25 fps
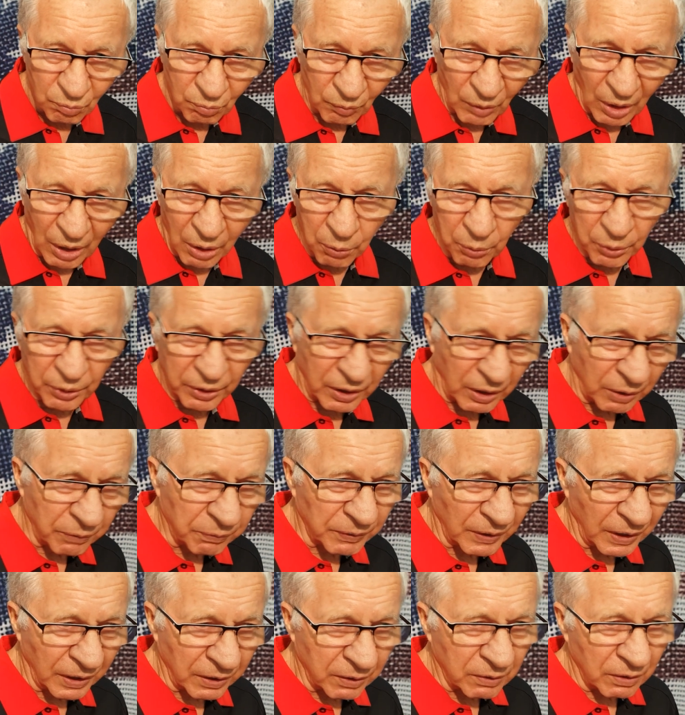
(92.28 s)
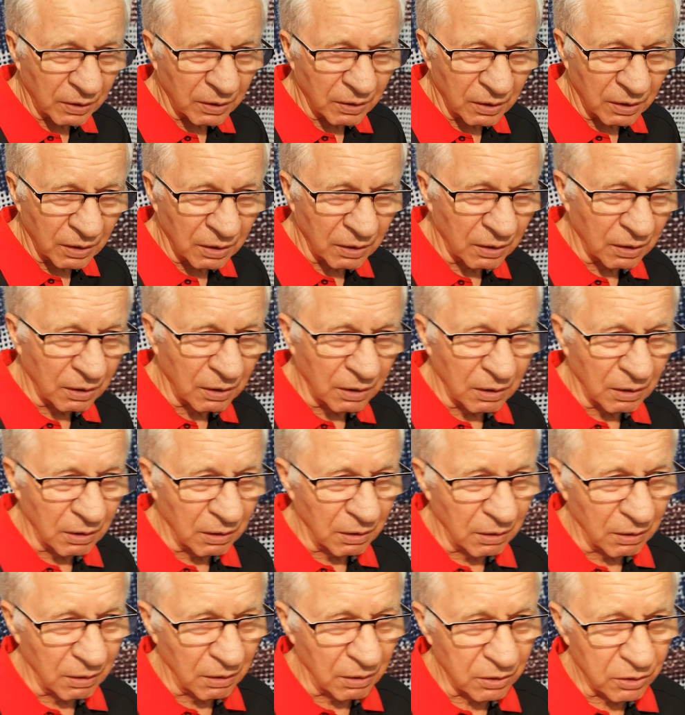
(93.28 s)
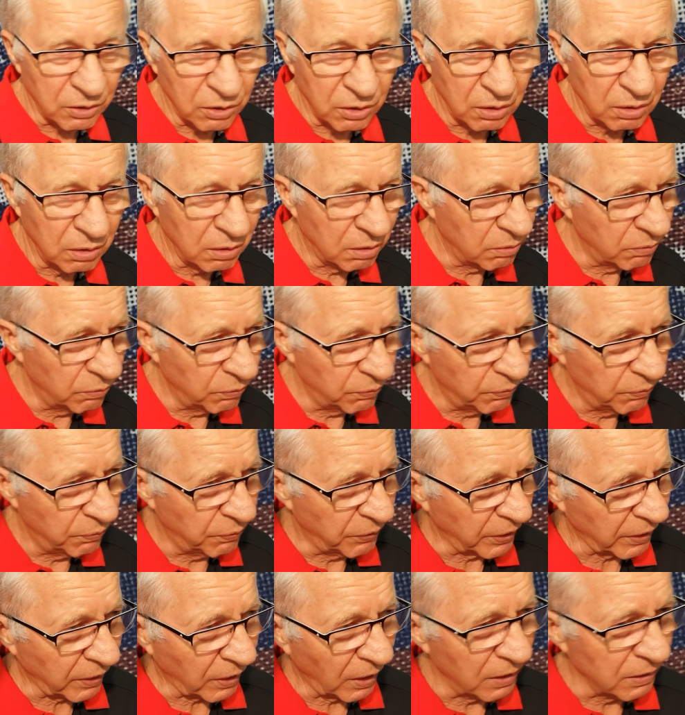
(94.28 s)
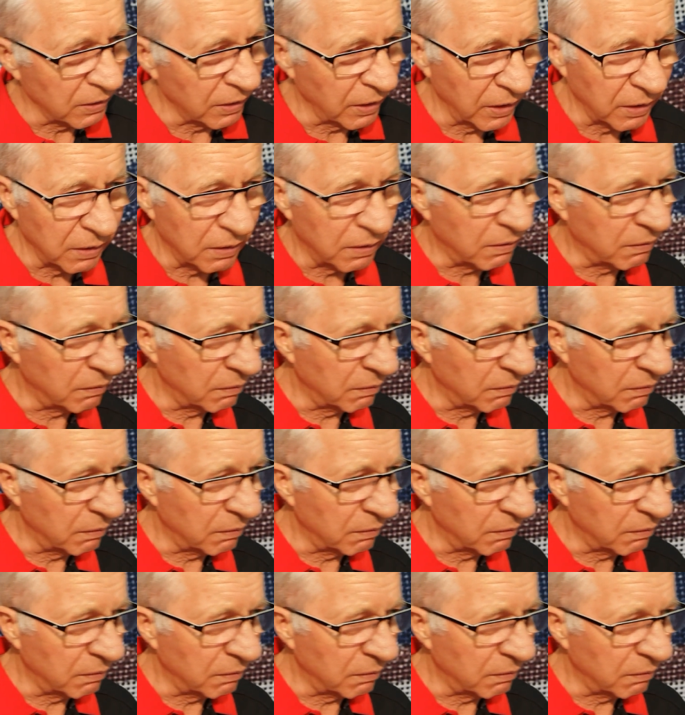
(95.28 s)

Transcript: Now we have like 300,